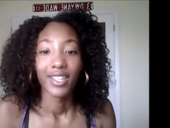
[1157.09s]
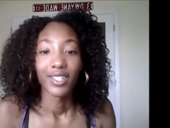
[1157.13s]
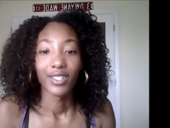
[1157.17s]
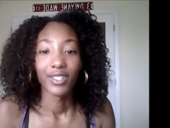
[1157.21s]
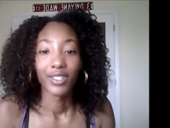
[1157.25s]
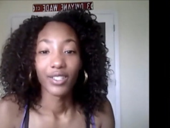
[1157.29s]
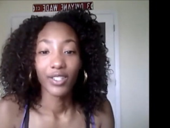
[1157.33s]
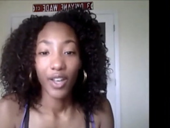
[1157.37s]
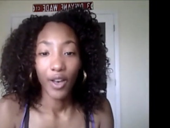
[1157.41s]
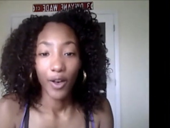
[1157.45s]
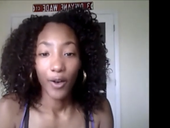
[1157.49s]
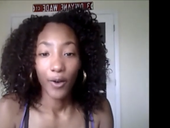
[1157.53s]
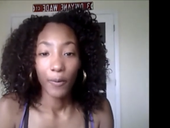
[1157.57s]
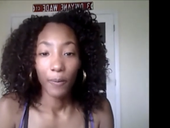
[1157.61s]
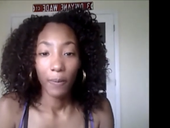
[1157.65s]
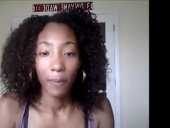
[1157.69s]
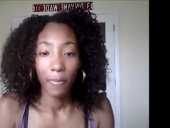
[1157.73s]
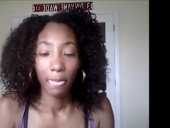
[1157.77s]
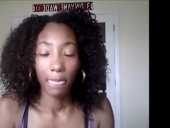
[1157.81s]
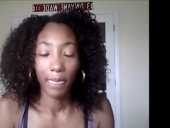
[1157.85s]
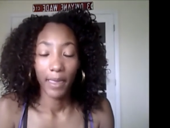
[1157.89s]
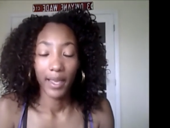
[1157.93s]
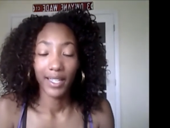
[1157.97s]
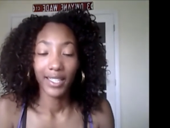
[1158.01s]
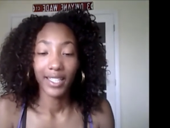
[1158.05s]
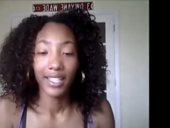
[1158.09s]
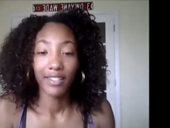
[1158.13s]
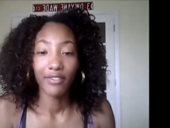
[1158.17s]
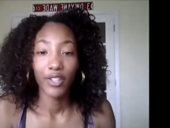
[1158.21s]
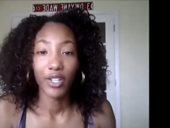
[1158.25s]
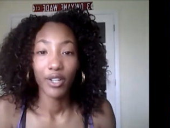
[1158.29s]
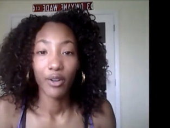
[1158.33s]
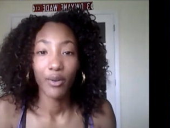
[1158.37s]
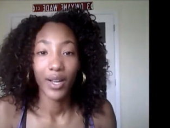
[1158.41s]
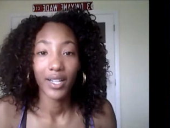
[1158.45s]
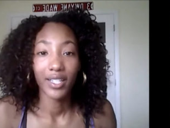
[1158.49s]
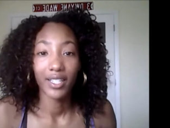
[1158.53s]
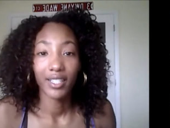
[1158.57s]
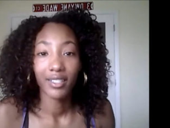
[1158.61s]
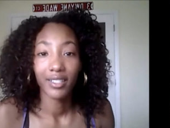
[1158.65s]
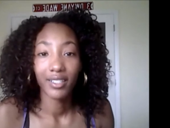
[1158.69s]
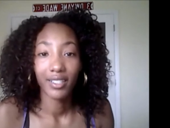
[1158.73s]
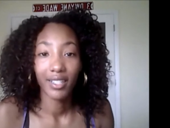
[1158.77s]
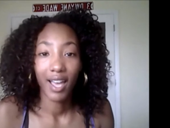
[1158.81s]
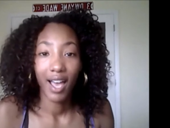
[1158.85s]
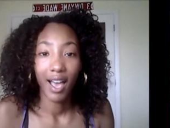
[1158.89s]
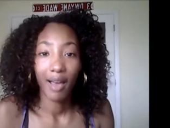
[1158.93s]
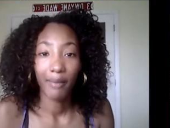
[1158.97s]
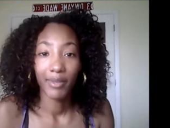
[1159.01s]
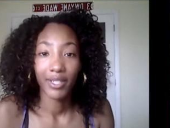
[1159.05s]
So, leave your
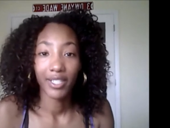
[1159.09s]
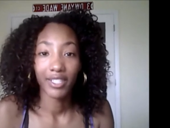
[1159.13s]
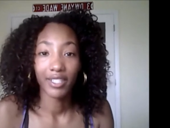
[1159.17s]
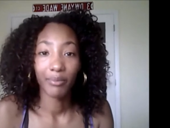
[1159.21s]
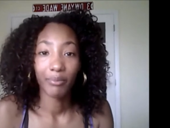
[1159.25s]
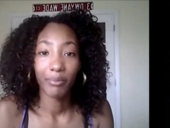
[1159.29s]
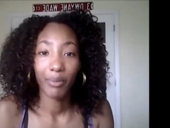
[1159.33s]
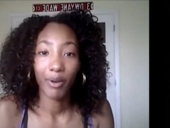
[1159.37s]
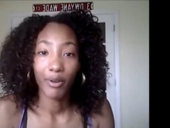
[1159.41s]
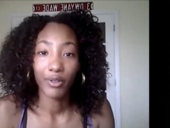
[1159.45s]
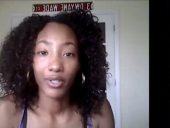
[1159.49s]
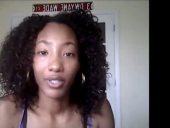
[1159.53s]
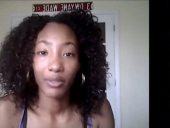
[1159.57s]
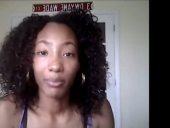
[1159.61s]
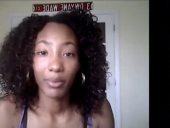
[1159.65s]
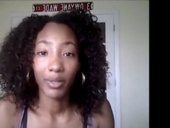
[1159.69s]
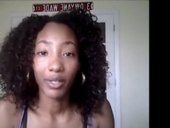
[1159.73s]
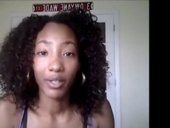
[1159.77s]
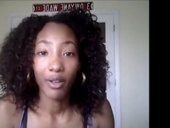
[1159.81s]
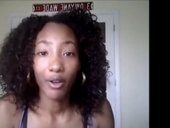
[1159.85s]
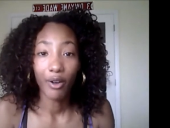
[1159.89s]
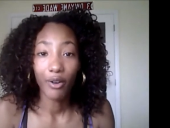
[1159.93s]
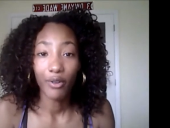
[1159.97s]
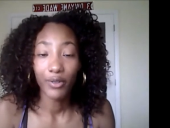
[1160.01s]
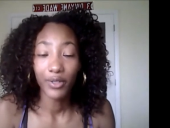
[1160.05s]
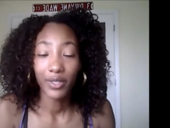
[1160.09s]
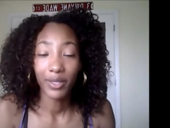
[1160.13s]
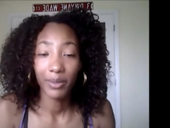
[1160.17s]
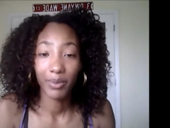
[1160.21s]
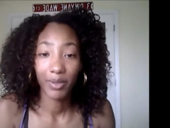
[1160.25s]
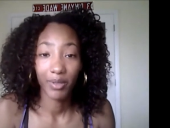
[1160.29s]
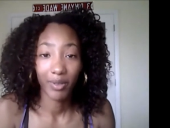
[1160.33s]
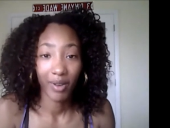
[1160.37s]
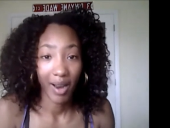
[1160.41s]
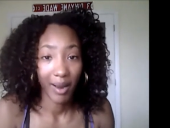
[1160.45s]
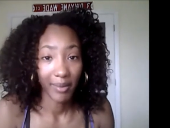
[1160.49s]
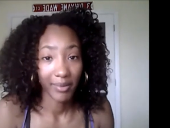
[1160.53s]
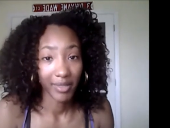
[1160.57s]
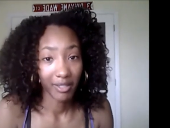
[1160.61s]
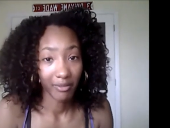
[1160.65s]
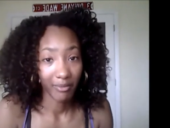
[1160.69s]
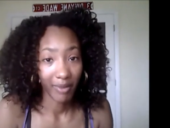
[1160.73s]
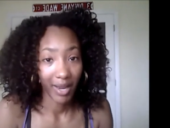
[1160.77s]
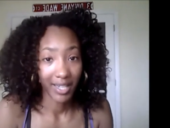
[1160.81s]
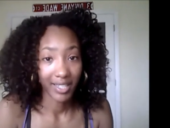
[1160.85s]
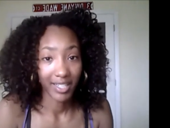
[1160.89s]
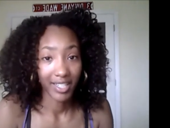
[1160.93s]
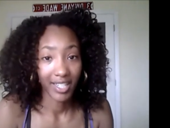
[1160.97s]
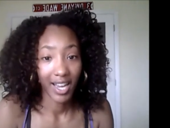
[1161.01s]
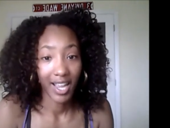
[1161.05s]
questions, comments, and posts below. Subscribe to
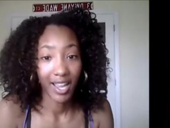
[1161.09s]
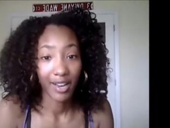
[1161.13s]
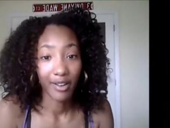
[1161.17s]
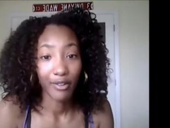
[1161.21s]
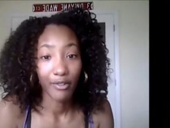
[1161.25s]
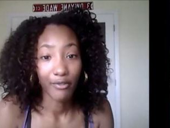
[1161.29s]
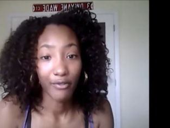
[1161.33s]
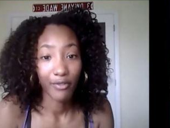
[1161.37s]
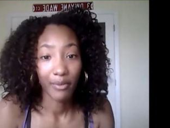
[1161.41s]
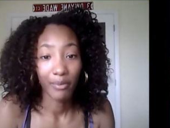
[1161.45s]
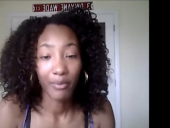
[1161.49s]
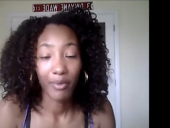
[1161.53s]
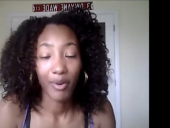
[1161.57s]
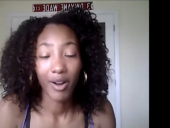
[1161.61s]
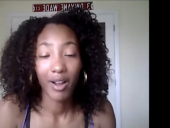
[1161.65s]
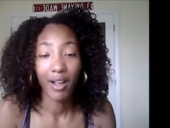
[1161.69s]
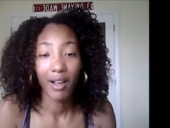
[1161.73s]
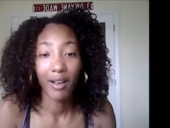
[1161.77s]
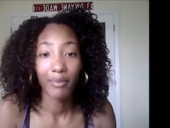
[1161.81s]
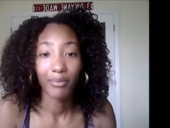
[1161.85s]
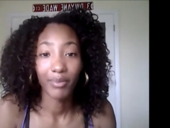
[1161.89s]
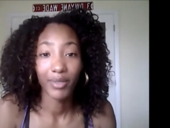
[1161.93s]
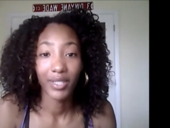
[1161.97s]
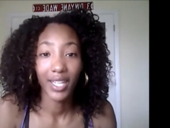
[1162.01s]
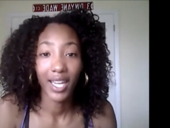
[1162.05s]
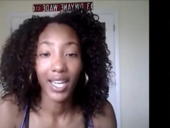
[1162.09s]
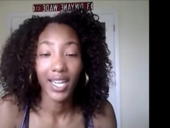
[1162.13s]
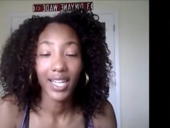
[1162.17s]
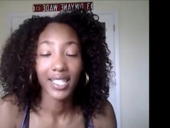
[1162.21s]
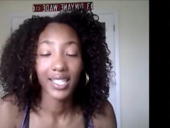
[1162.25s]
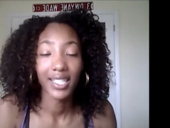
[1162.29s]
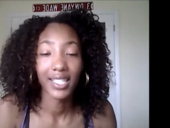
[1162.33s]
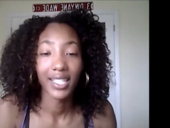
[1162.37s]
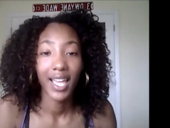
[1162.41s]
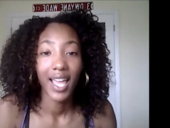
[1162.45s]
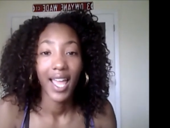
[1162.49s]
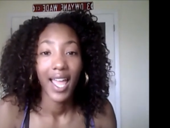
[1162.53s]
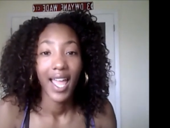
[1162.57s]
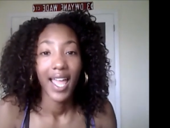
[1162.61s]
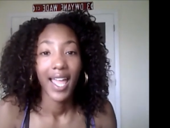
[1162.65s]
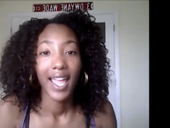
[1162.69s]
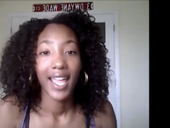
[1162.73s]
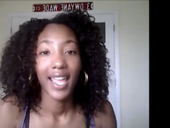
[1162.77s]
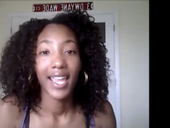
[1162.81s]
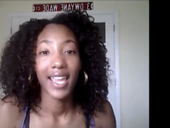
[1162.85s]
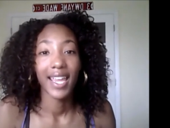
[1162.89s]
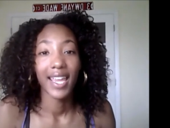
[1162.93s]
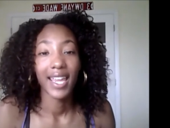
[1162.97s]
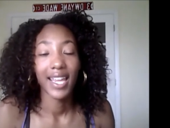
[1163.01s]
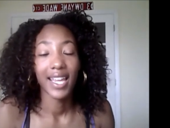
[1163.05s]
my channel for more updates
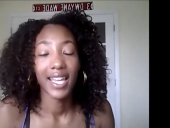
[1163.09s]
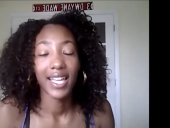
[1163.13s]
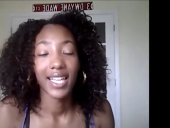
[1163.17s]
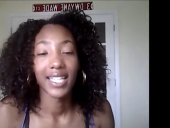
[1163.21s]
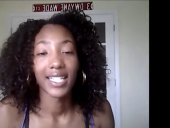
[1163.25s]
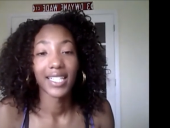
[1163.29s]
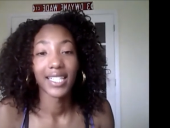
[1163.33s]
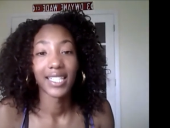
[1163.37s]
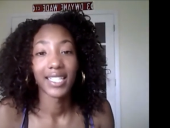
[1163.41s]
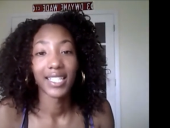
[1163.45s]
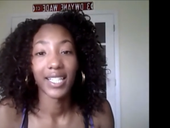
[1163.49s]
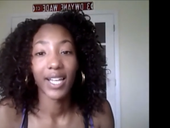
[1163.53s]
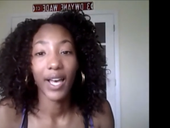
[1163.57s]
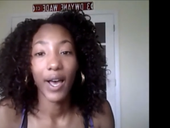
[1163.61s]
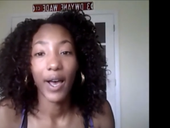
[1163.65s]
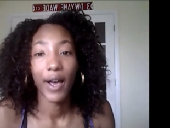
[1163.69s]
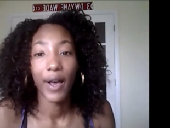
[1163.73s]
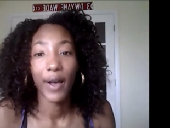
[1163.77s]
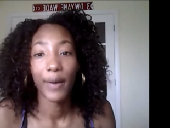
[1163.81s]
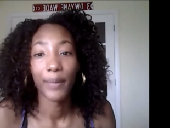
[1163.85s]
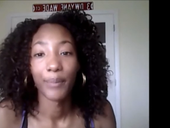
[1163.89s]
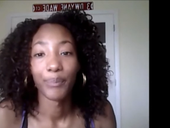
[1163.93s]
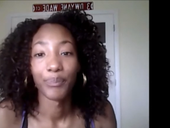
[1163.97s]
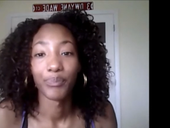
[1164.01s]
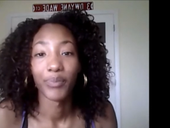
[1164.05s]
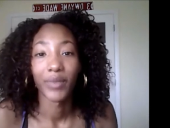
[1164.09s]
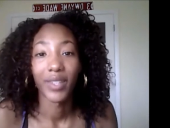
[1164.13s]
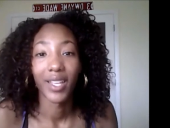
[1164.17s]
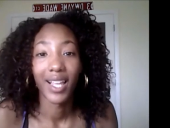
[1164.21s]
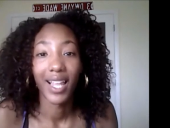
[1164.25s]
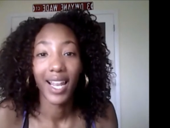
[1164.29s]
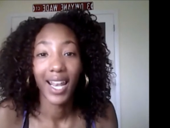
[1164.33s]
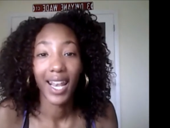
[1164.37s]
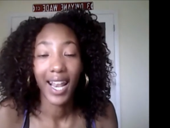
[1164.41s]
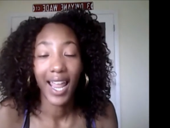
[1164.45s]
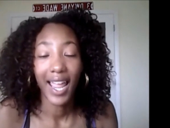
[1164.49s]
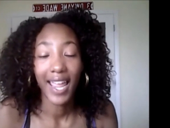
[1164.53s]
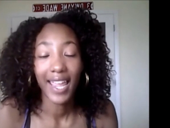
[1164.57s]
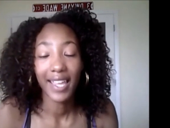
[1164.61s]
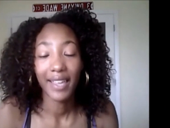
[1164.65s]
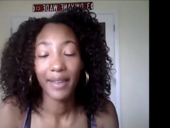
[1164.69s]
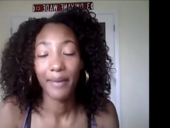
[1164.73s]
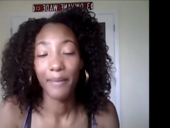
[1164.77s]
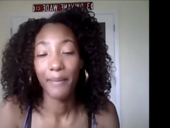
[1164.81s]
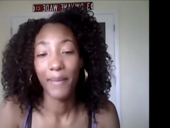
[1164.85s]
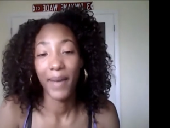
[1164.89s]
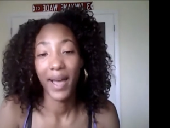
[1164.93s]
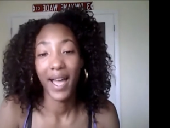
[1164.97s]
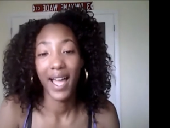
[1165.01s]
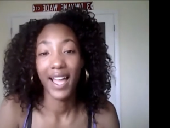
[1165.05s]
and um,
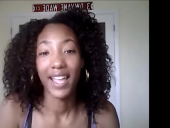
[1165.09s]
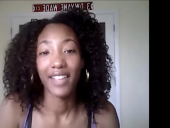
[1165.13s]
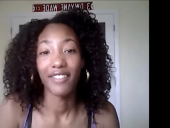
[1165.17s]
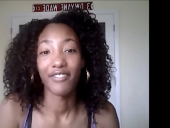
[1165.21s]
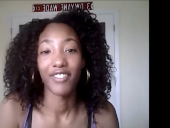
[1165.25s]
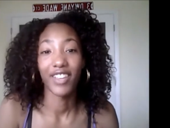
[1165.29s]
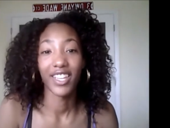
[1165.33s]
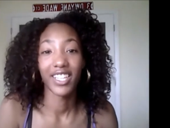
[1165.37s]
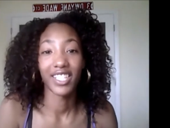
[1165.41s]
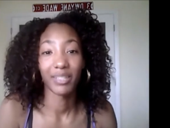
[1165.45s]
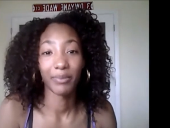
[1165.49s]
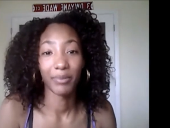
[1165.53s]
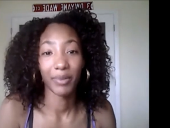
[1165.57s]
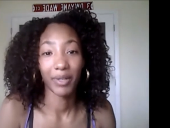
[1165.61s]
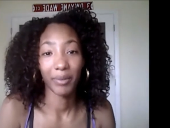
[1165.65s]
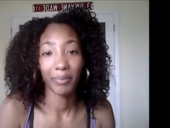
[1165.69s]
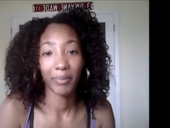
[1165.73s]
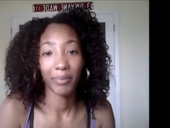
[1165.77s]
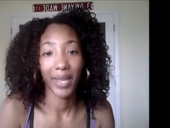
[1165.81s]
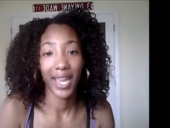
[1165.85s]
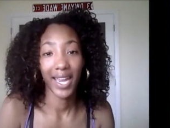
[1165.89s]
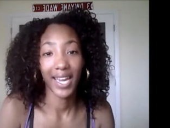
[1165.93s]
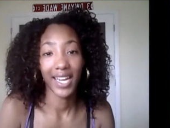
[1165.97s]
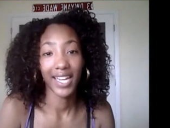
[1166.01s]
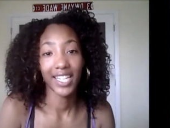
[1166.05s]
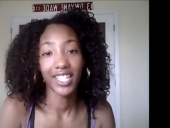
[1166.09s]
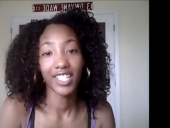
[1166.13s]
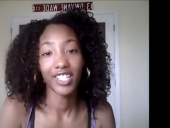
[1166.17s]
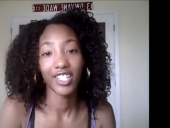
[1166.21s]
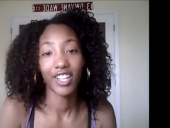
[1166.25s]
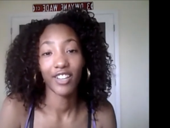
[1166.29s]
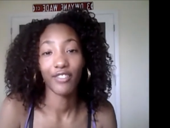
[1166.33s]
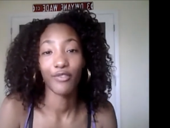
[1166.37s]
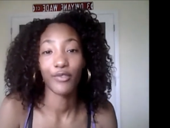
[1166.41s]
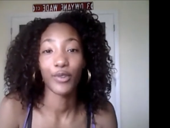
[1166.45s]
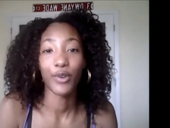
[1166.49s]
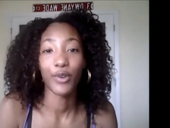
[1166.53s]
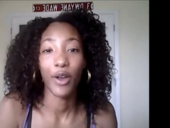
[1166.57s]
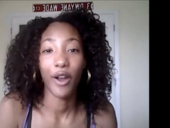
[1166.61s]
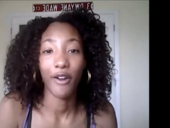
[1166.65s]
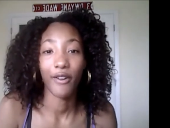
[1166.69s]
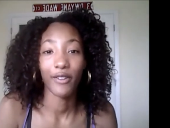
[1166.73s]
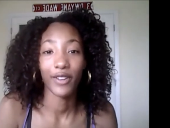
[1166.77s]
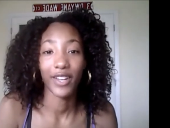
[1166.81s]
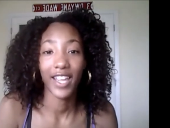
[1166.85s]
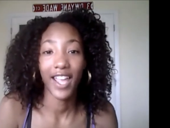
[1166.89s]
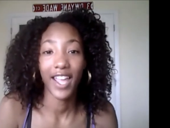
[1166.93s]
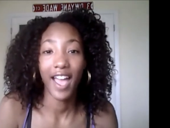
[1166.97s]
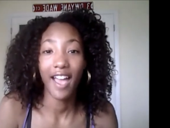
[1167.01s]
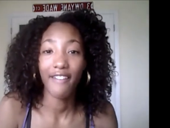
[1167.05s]
like my Facebook page if you
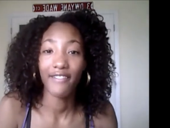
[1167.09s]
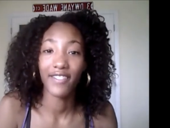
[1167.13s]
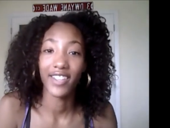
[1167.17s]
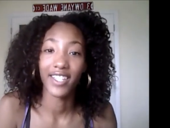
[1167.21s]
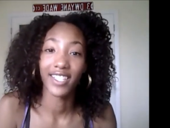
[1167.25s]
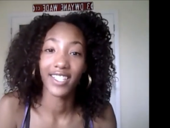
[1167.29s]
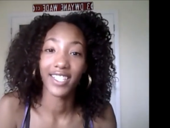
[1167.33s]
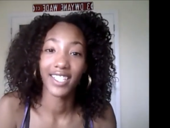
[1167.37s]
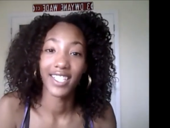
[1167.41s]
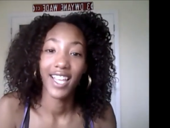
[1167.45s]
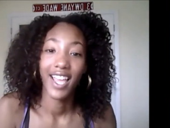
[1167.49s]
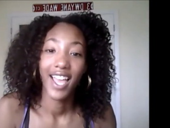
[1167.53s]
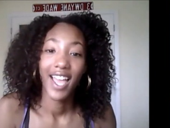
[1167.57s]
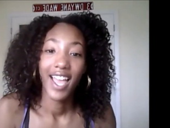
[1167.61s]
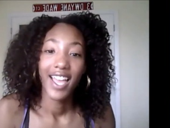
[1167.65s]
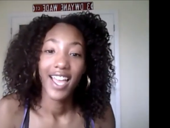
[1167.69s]
already haven't.